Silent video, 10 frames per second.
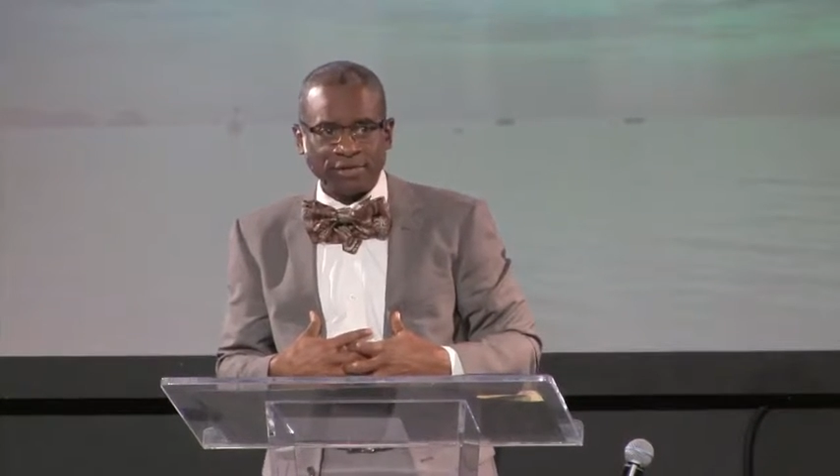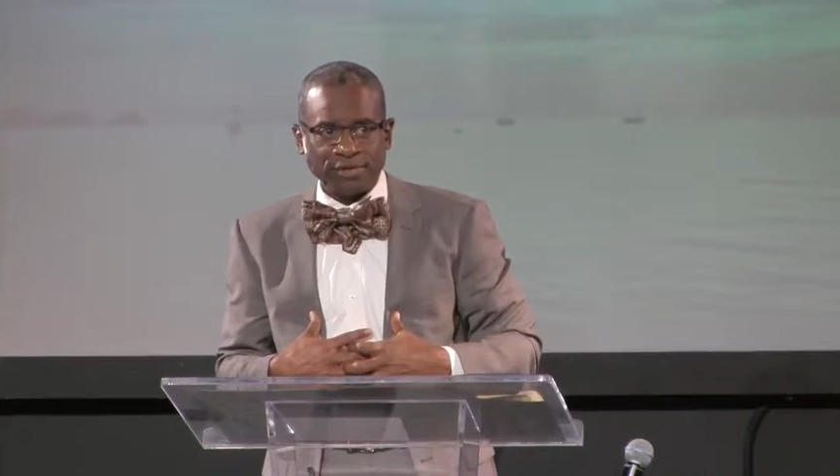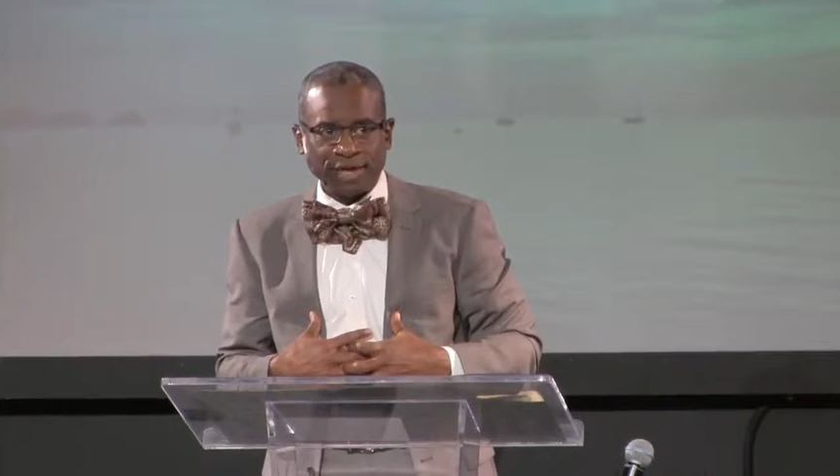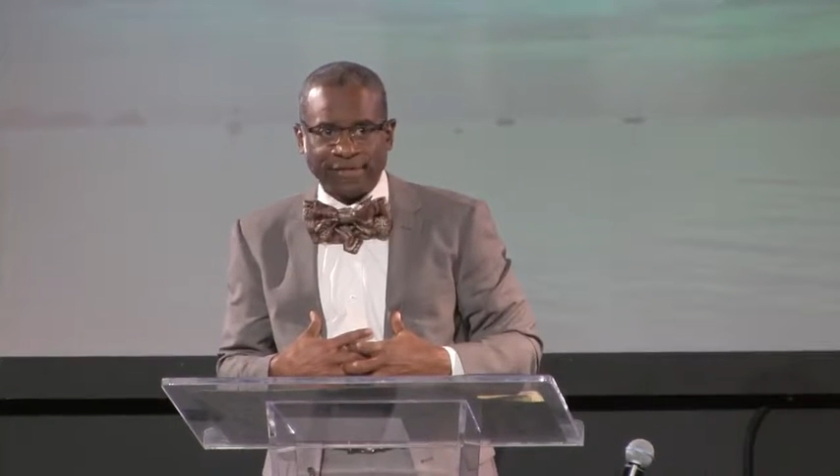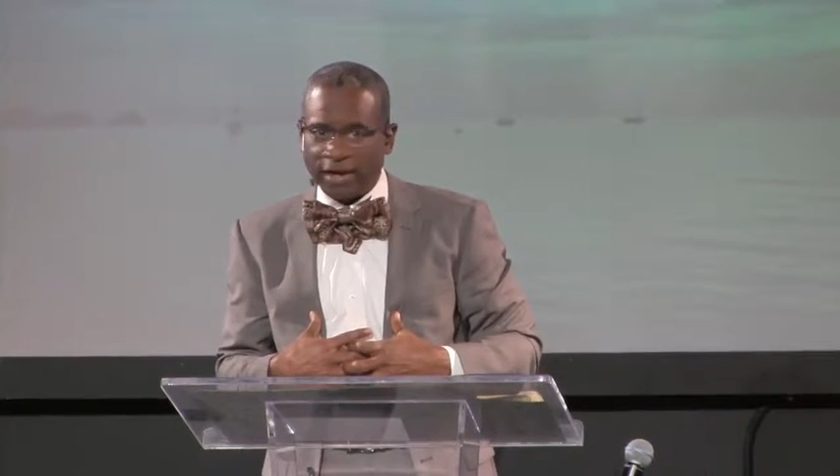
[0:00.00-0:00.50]

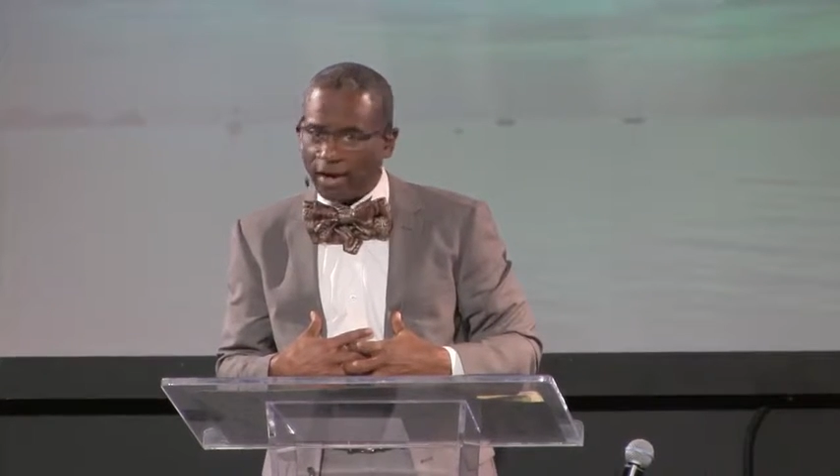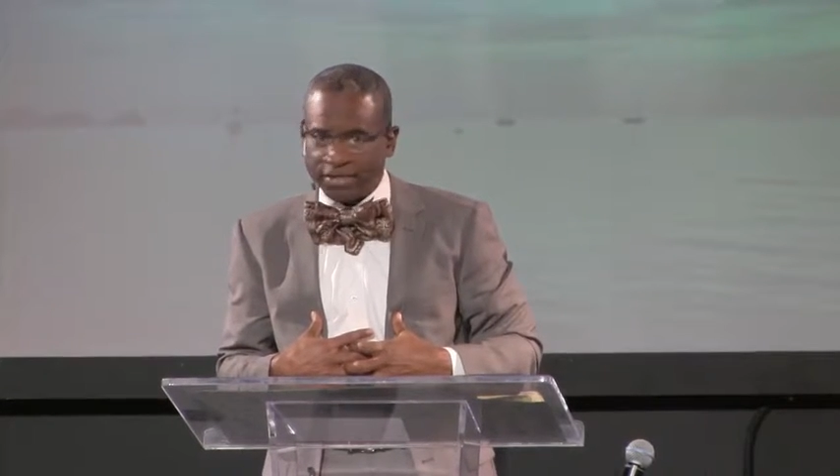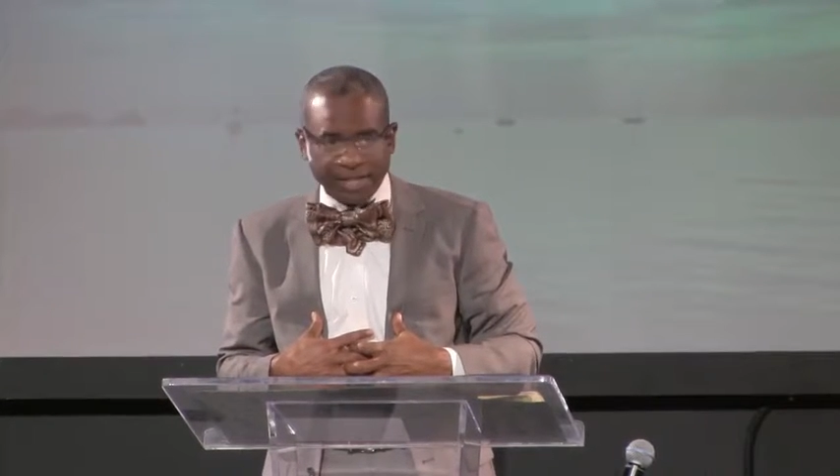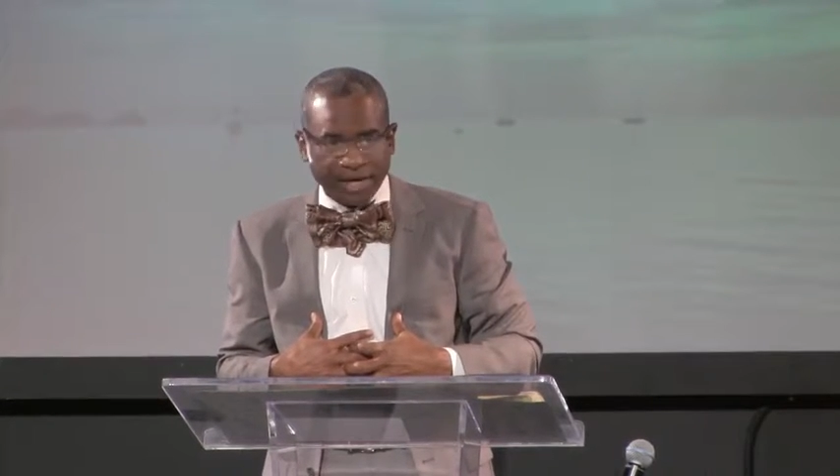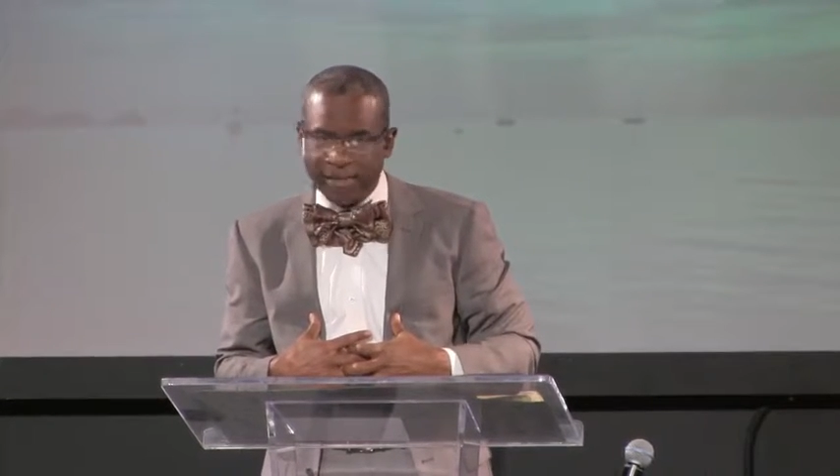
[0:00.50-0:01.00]
Have I
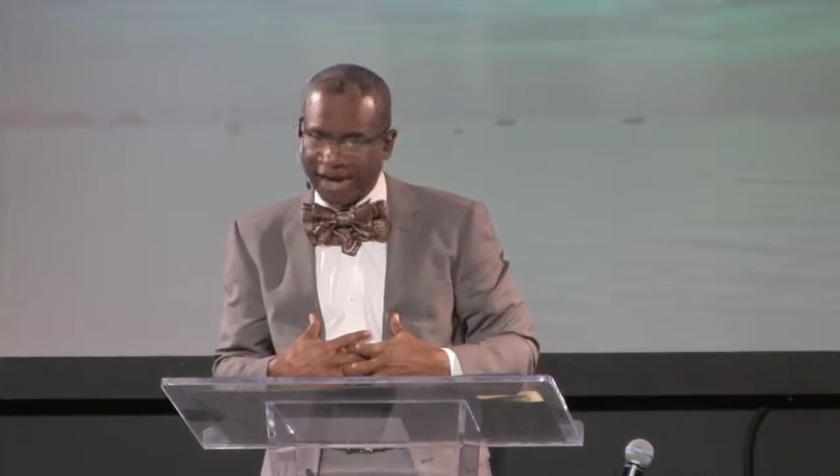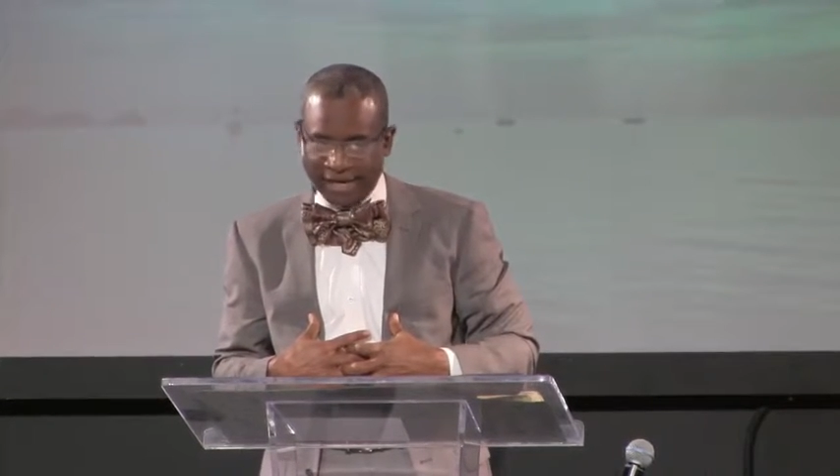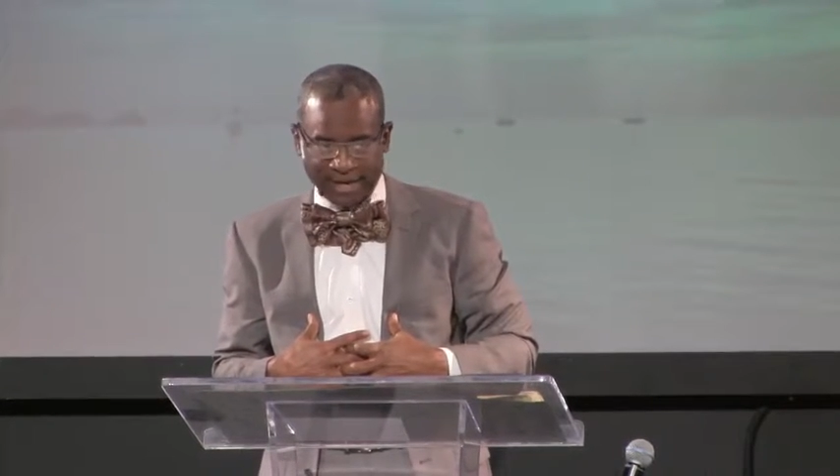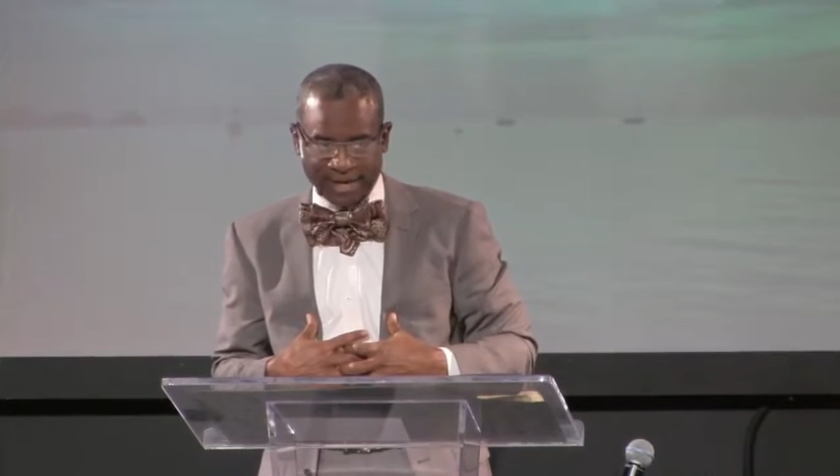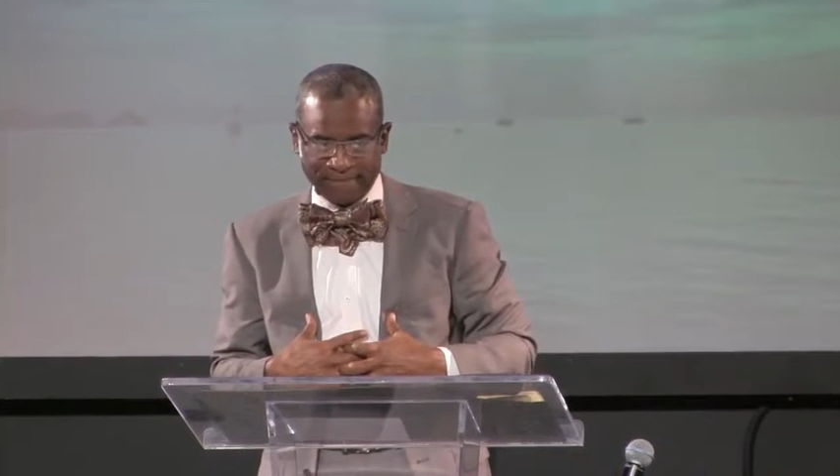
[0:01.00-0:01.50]
lost anybody
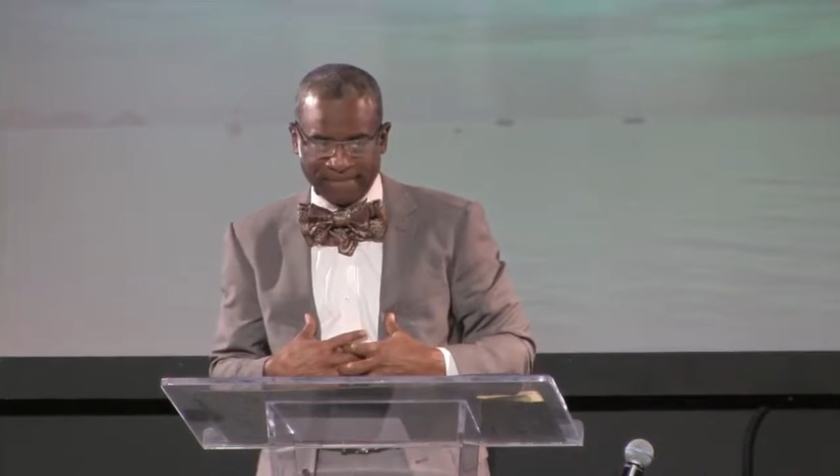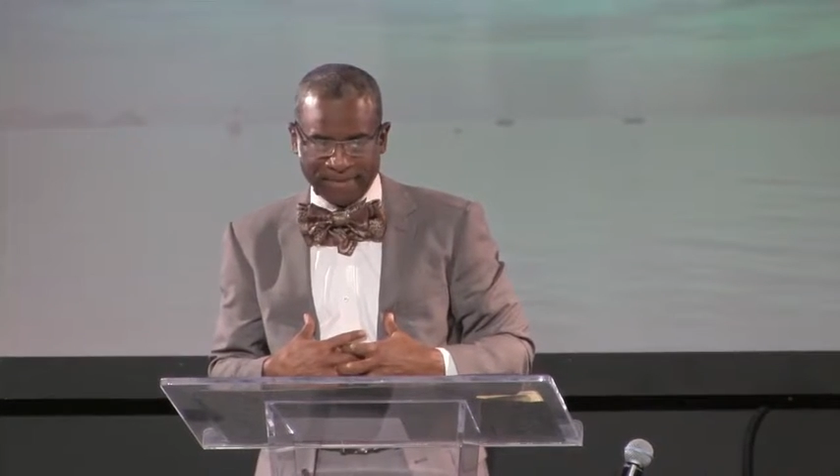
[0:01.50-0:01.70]
yet?